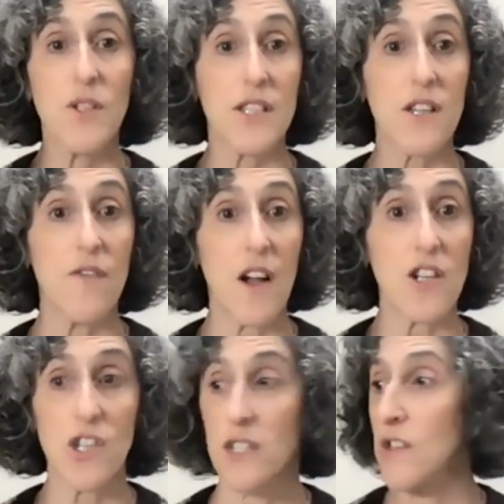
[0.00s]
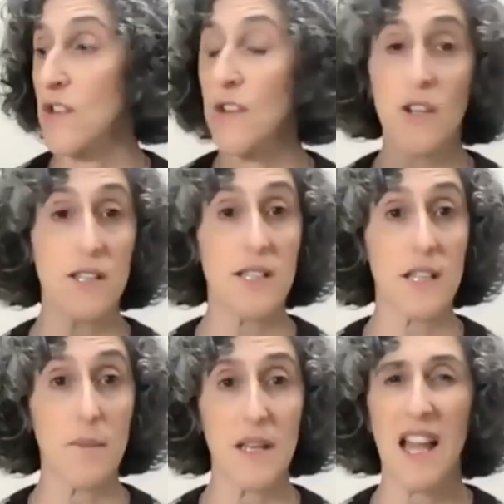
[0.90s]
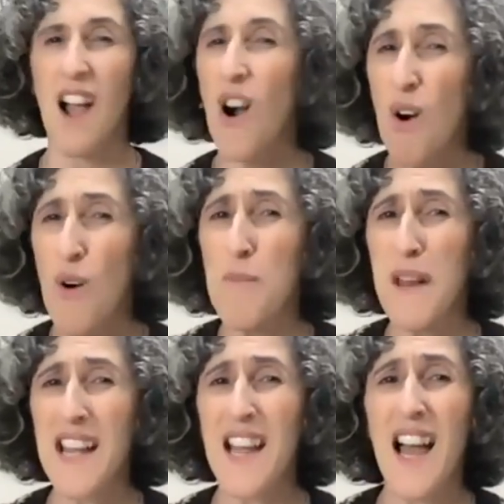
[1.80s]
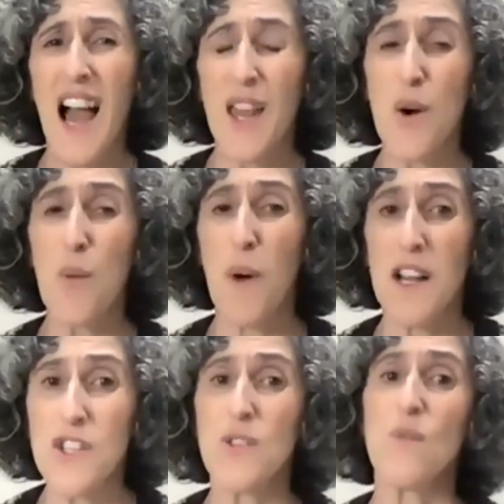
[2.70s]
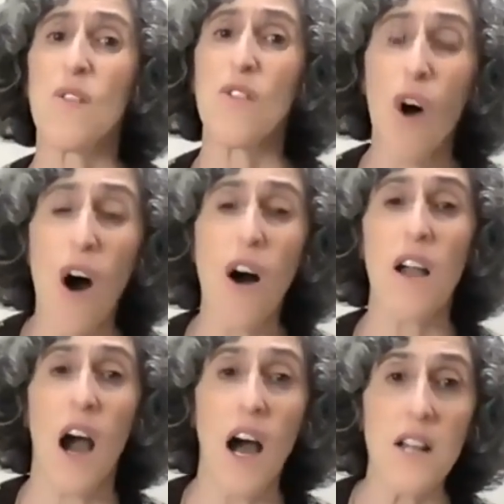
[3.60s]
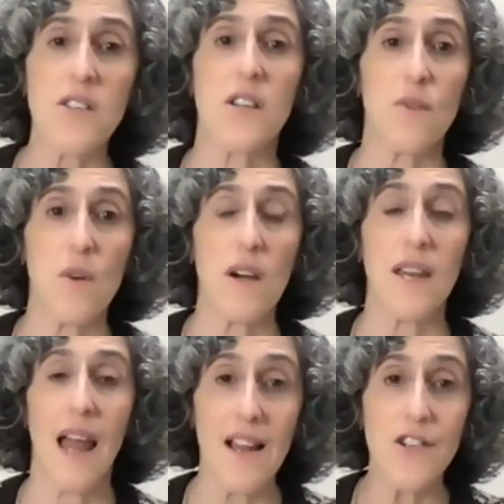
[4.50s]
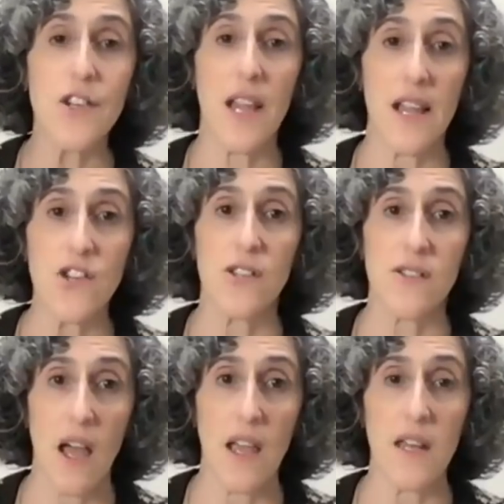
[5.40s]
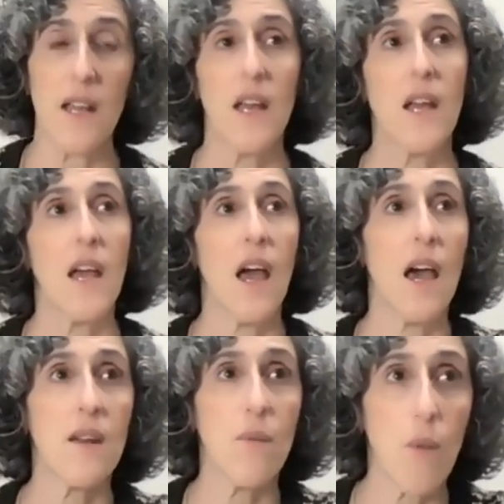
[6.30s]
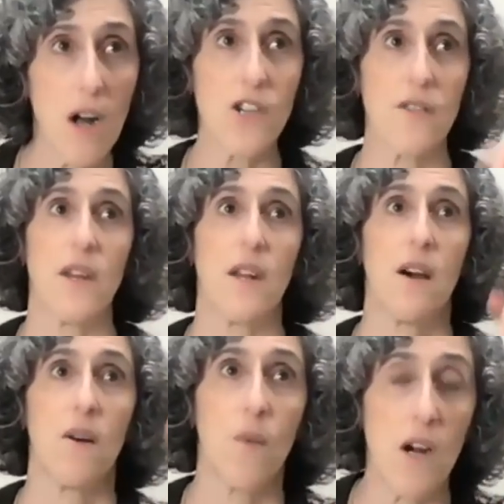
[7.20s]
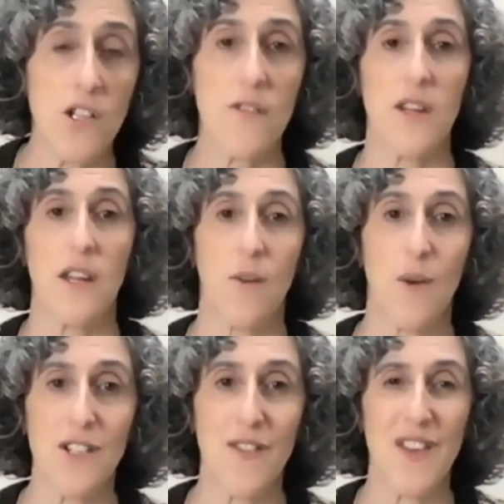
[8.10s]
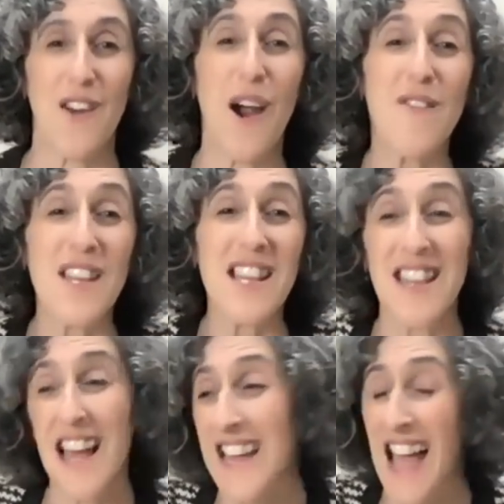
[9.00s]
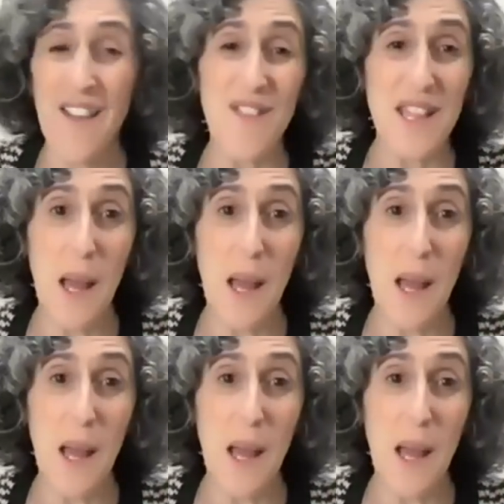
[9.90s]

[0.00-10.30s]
function. So you can still be like, oh, but I don't want to log onto an education site and watch a video. I really like having that